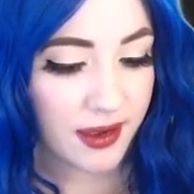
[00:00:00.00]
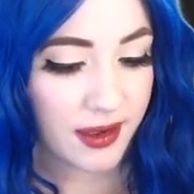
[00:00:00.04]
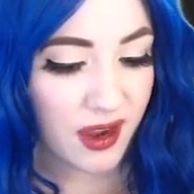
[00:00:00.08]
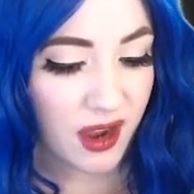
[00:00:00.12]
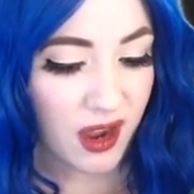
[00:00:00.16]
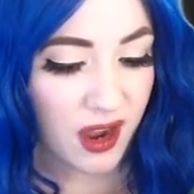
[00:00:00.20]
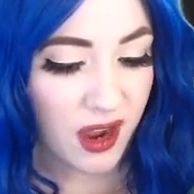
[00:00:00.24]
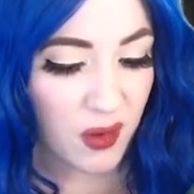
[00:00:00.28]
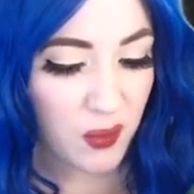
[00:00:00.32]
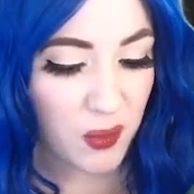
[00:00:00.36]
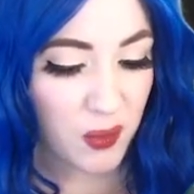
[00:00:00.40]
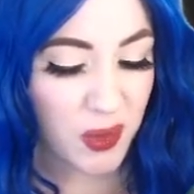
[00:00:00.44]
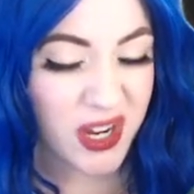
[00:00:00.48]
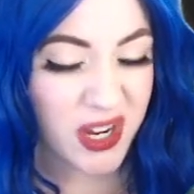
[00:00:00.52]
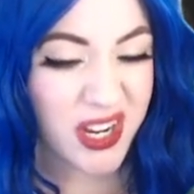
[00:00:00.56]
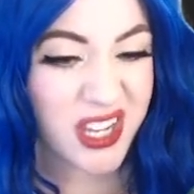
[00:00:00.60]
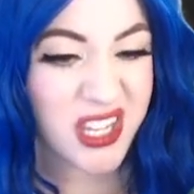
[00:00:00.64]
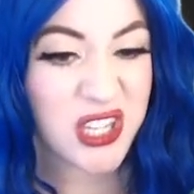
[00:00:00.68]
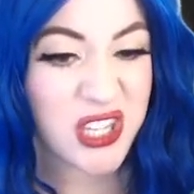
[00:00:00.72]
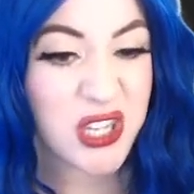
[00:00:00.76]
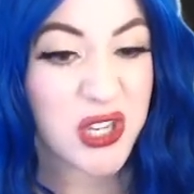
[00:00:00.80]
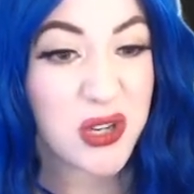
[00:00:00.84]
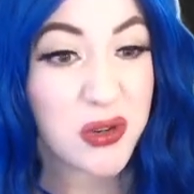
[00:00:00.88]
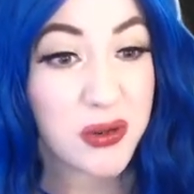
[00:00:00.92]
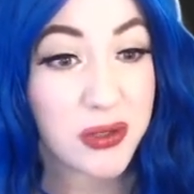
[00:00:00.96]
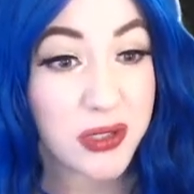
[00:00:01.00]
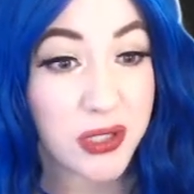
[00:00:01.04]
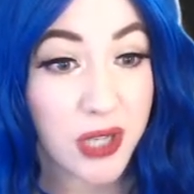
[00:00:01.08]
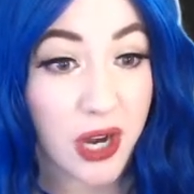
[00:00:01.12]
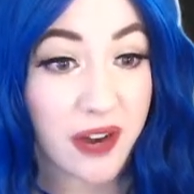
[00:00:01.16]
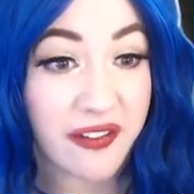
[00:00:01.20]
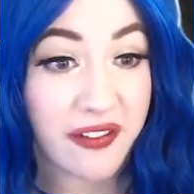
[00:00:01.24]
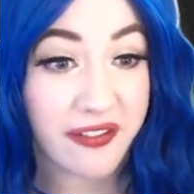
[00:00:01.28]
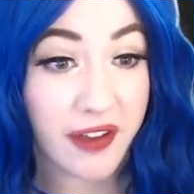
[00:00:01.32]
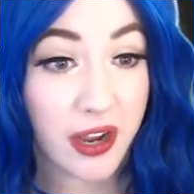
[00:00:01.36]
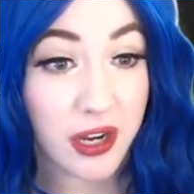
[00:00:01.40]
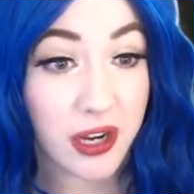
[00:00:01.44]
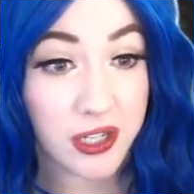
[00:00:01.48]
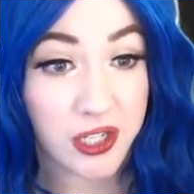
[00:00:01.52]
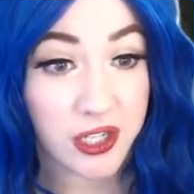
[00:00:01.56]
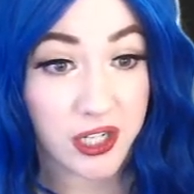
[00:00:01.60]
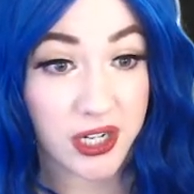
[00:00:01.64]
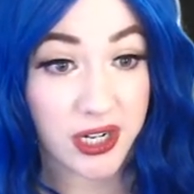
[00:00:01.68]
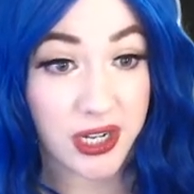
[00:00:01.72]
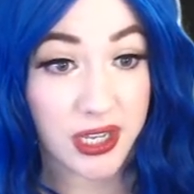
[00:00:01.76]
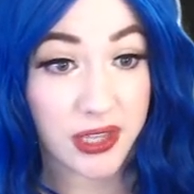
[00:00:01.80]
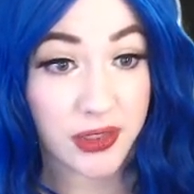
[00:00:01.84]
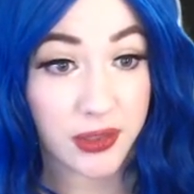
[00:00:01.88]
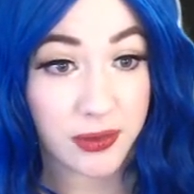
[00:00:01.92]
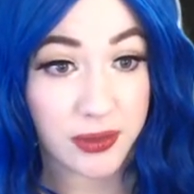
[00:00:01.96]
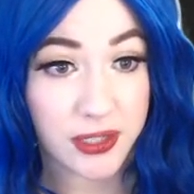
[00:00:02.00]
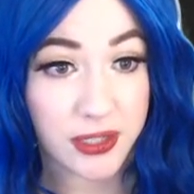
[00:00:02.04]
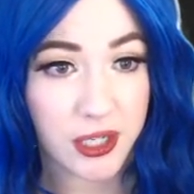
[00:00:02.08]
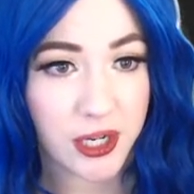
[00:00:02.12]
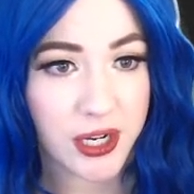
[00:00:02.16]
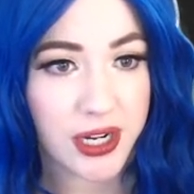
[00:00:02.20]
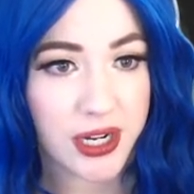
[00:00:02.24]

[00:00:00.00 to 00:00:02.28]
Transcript: We're going to use our function in the return.